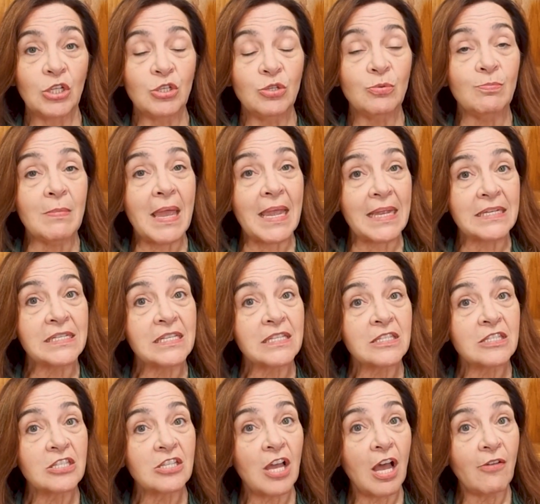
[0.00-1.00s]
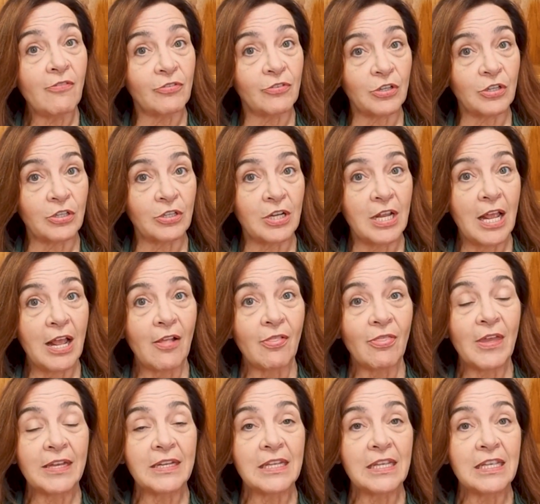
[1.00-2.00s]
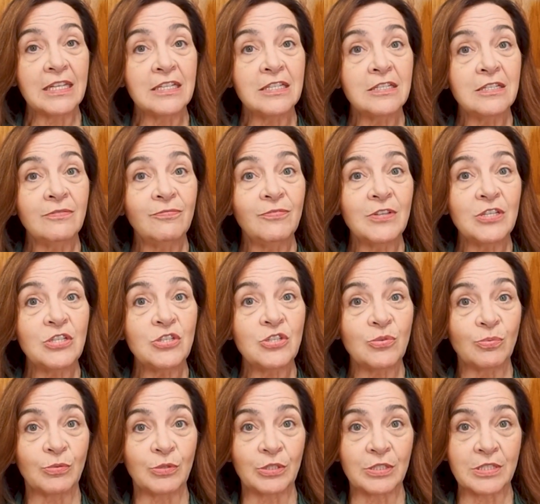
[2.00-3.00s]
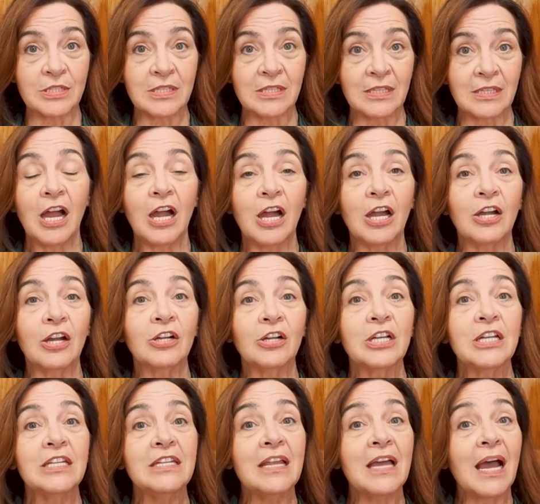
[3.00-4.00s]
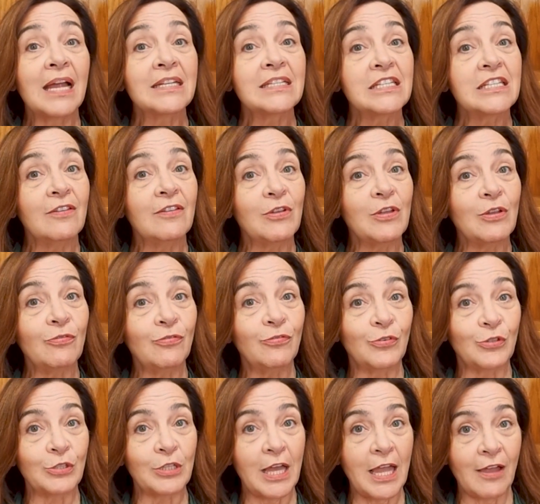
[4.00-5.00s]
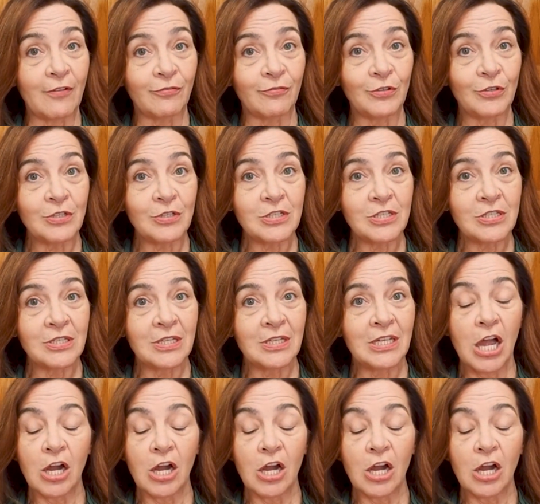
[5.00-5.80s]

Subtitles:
you may discover that individuals are not giving full effort,